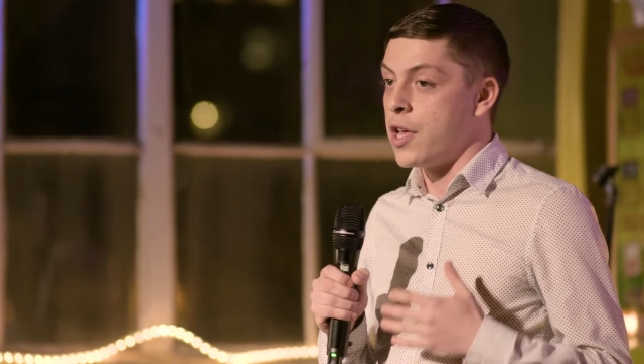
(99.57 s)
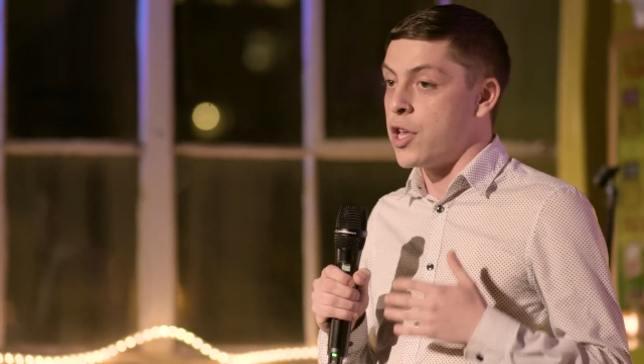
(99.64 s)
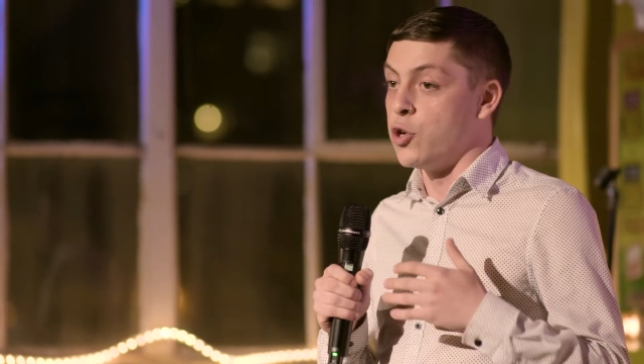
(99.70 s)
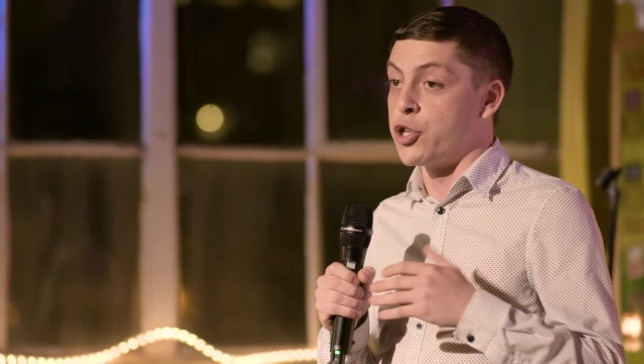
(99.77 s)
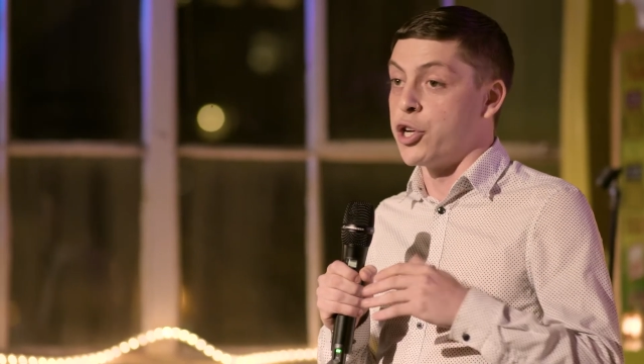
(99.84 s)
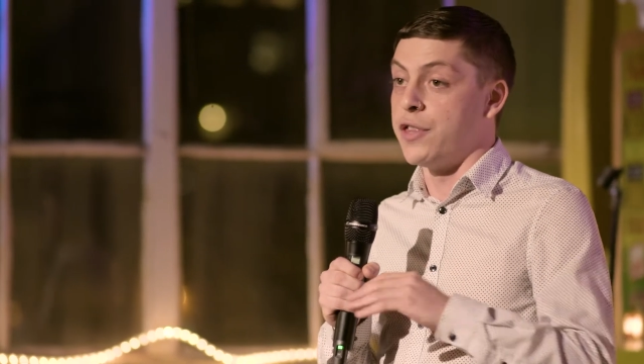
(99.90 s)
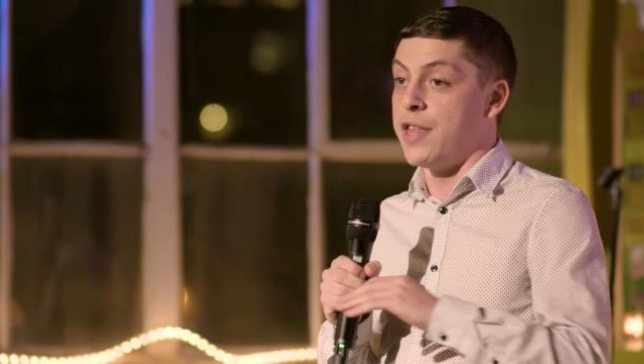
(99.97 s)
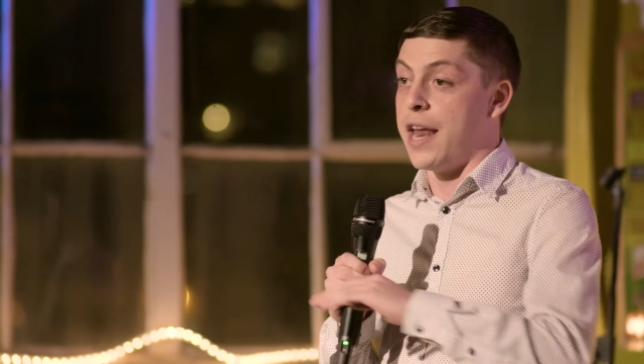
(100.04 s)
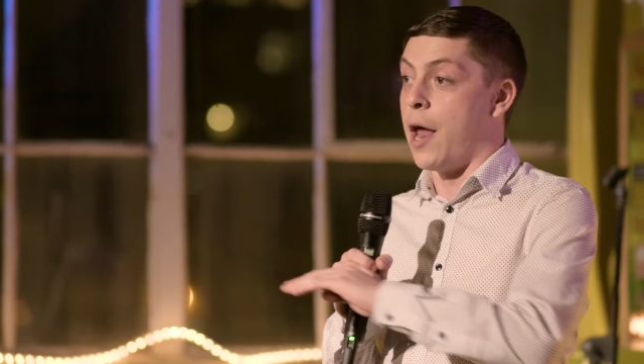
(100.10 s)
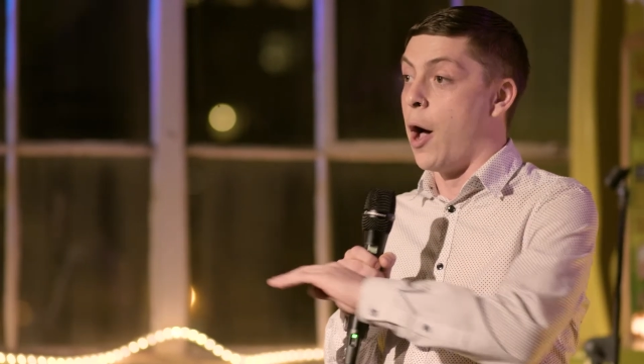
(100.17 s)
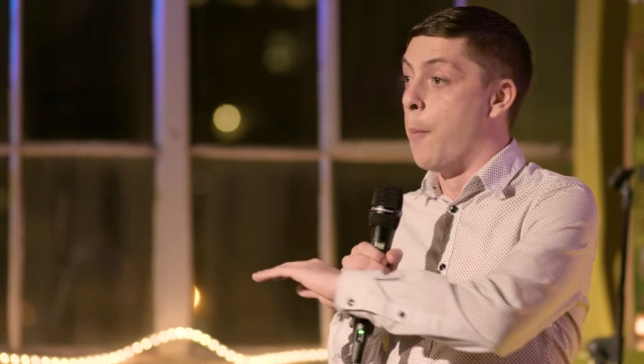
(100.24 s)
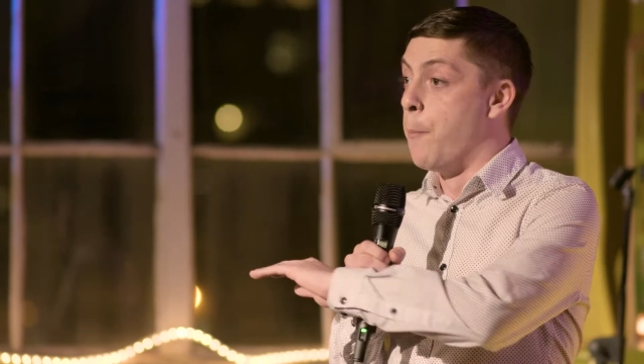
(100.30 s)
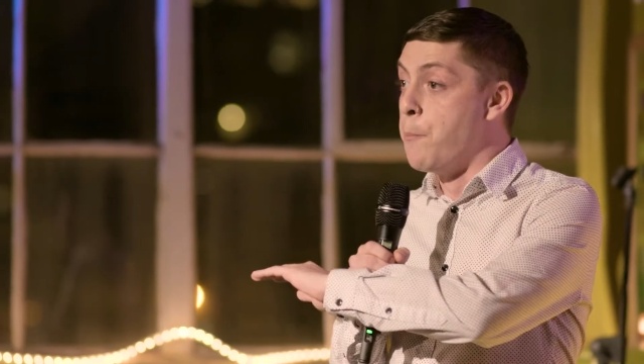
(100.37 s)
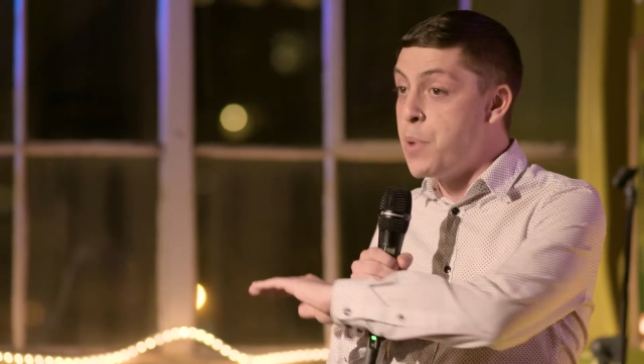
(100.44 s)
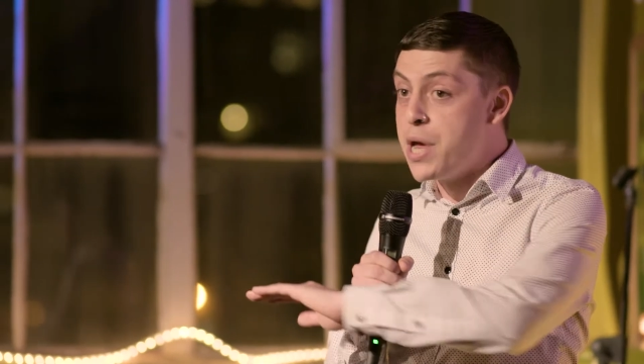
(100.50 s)
you should then
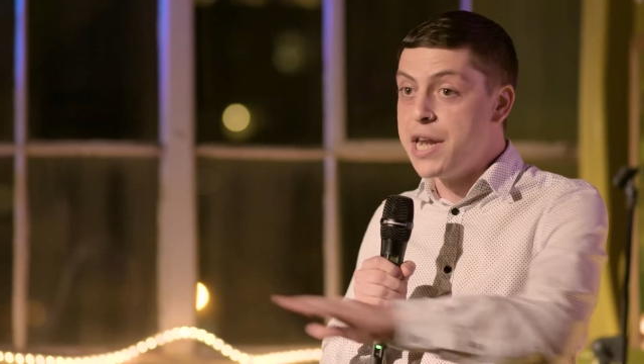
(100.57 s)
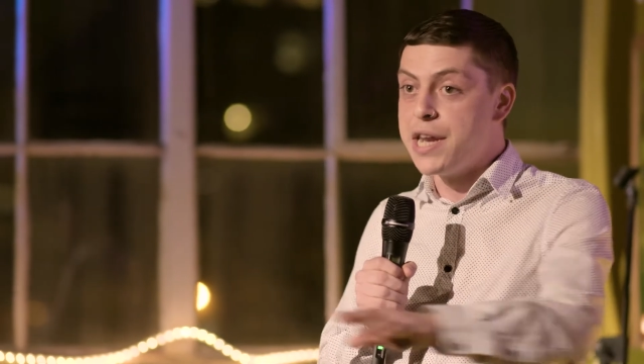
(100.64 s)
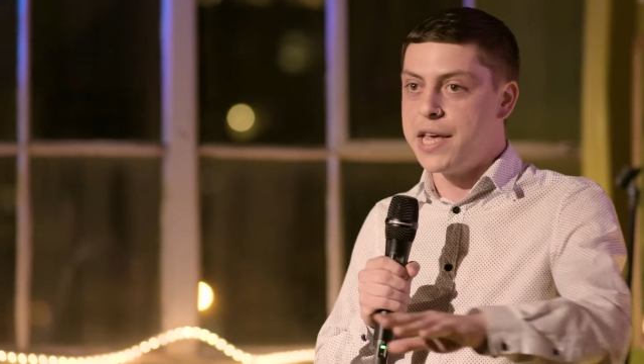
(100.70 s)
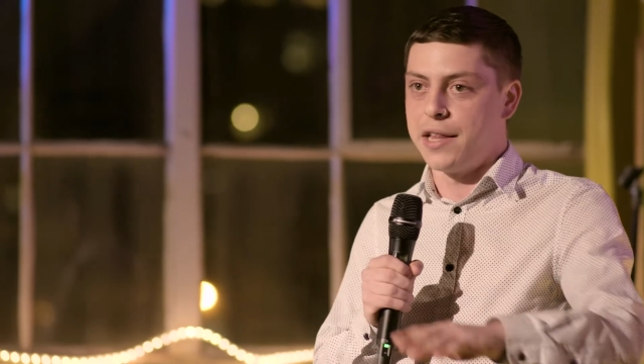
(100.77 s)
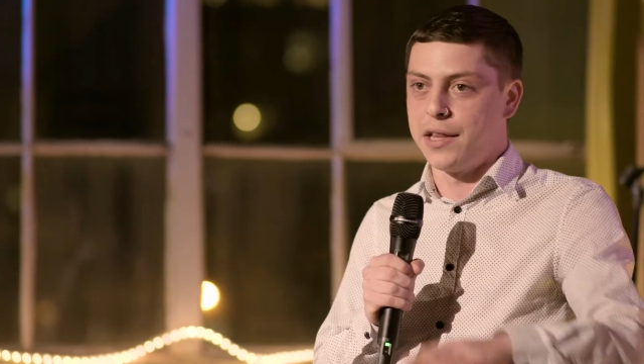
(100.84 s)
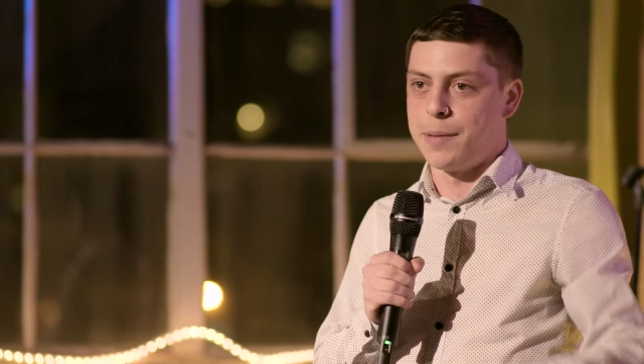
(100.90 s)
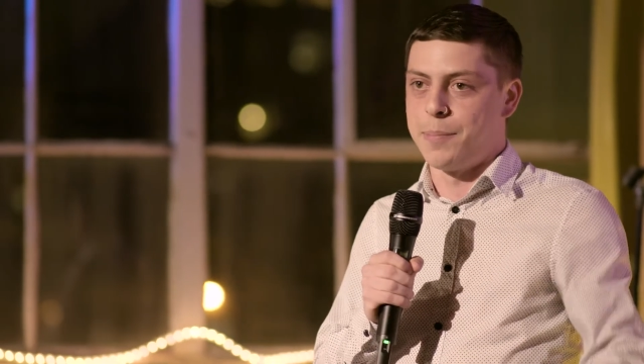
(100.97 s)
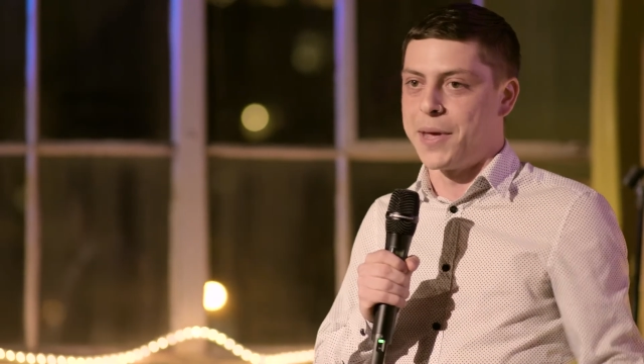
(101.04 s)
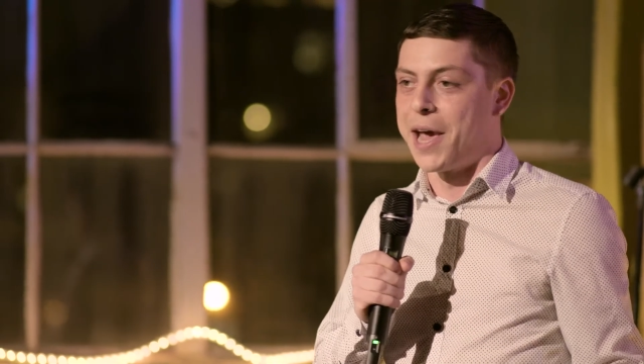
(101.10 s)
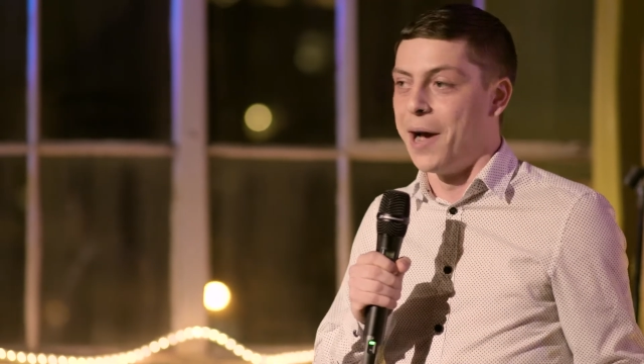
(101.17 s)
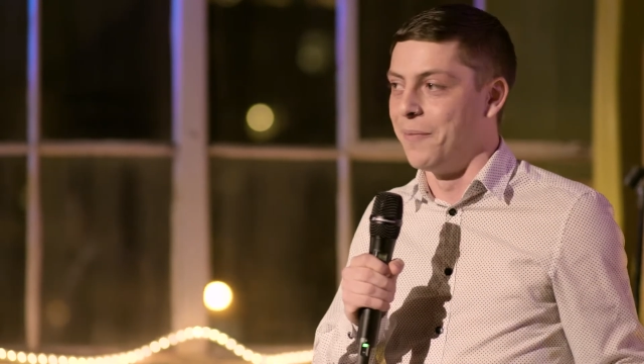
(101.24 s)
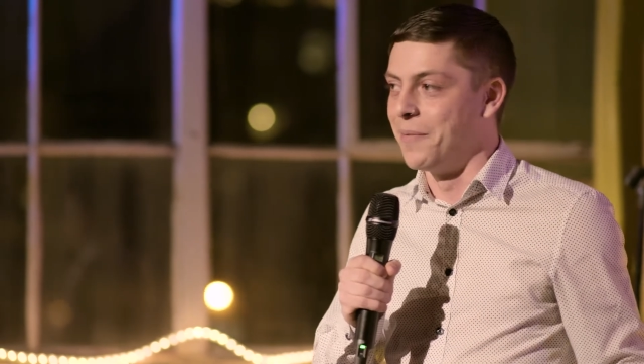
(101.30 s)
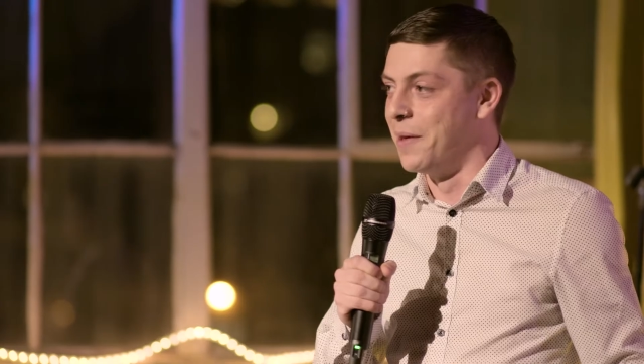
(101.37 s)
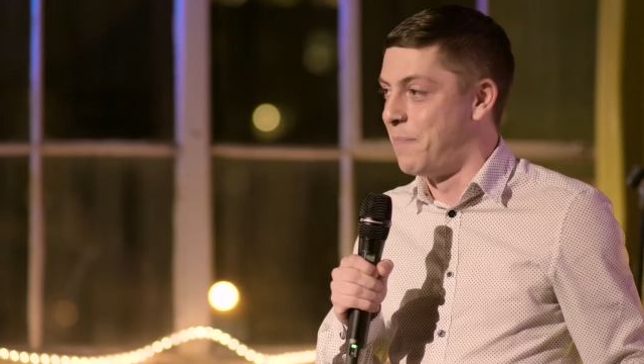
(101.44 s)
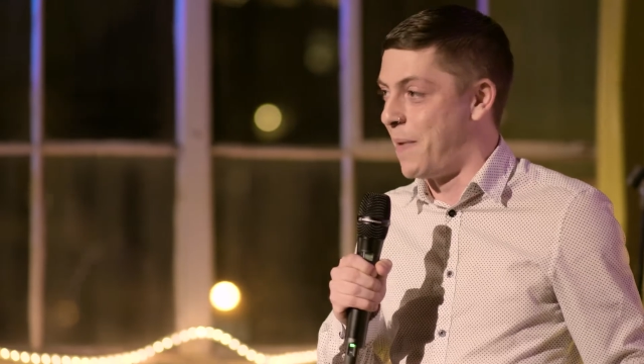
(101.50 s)
immediately
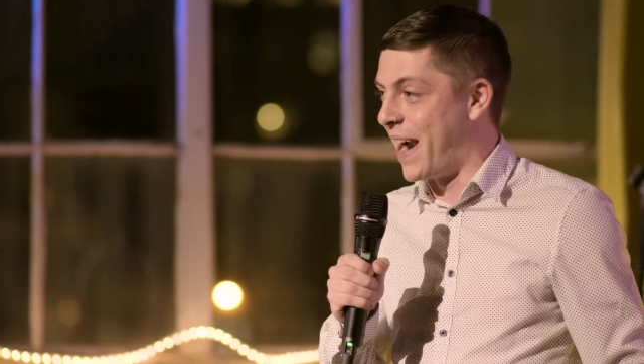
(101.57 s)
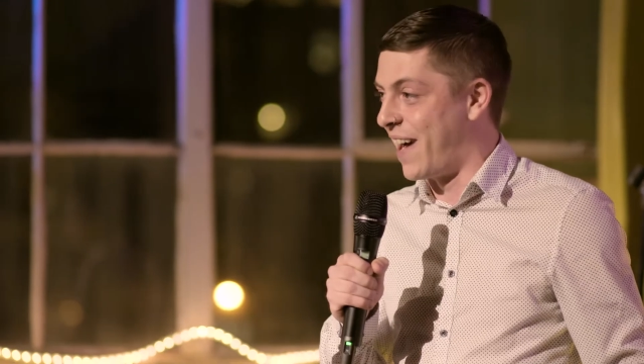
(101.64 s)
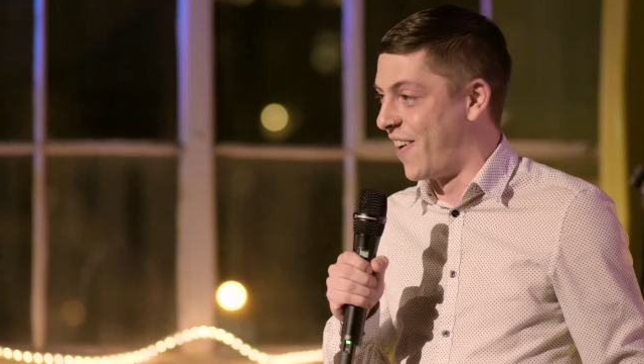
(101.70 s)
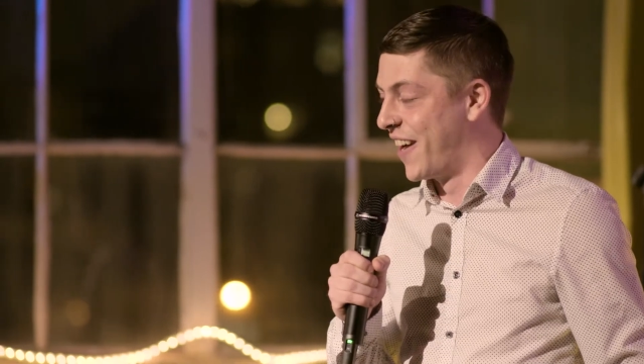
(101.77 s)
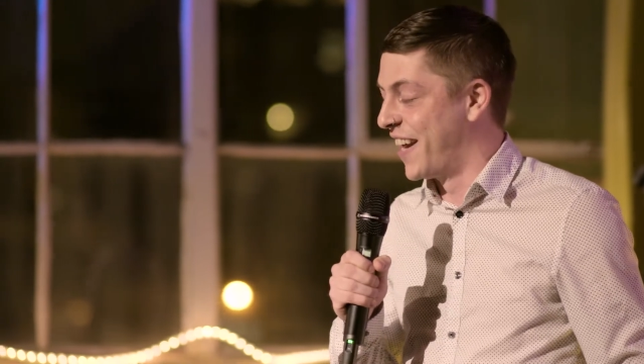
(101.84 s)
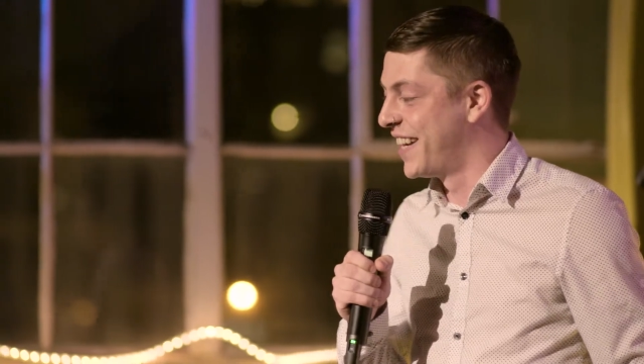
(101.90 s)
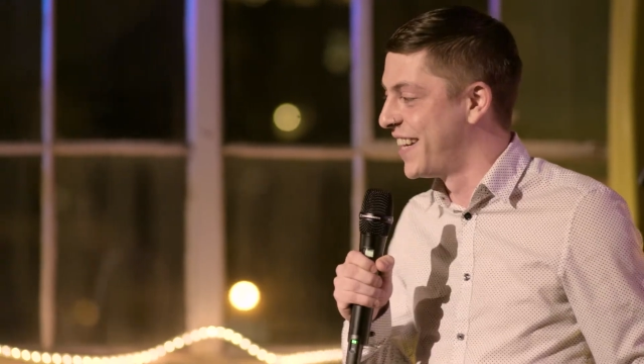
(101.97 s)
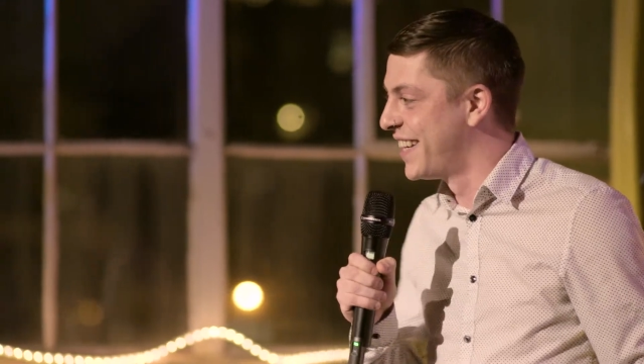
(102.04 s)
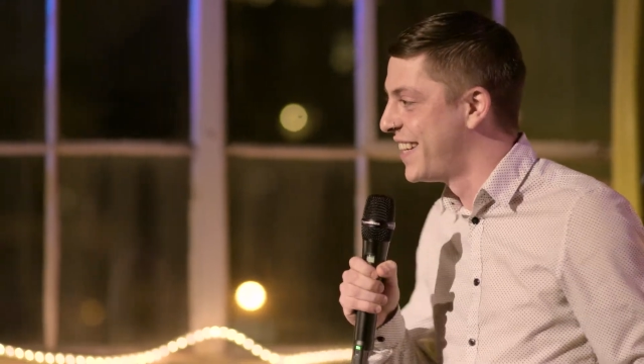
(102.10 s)
become the parent.